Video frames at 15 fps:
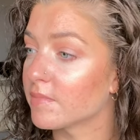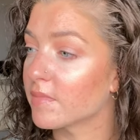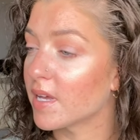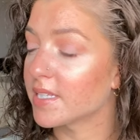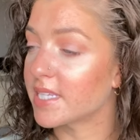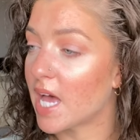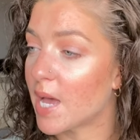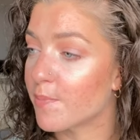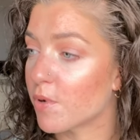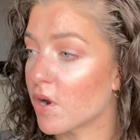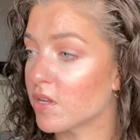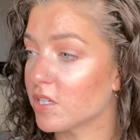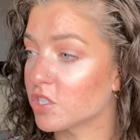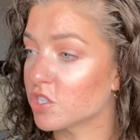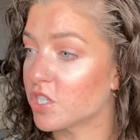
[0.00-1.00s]
It's
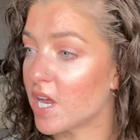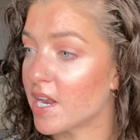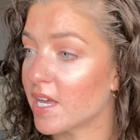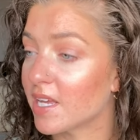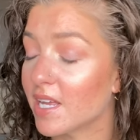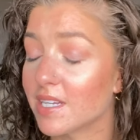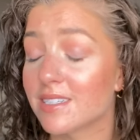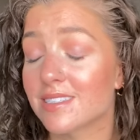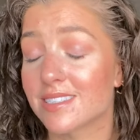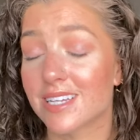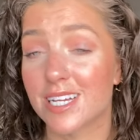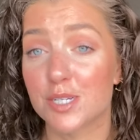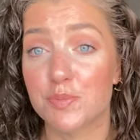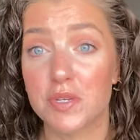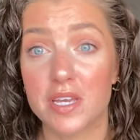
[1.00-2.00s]
hyperallergenic and
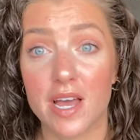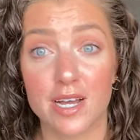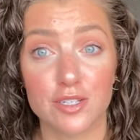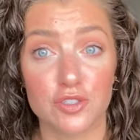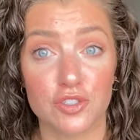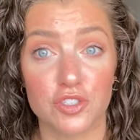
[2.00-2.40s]
designed to be extra